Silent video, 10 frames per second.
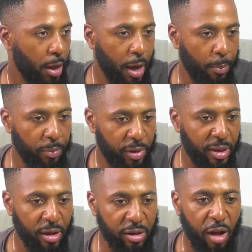
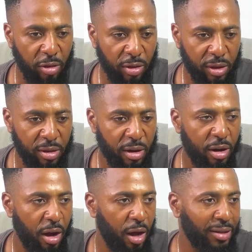So it's
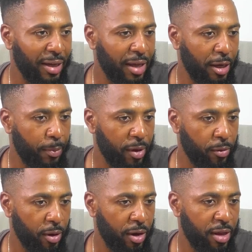another attacking clip as
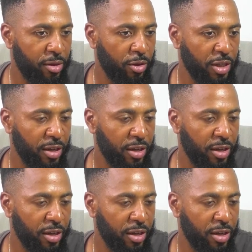well. So let's touch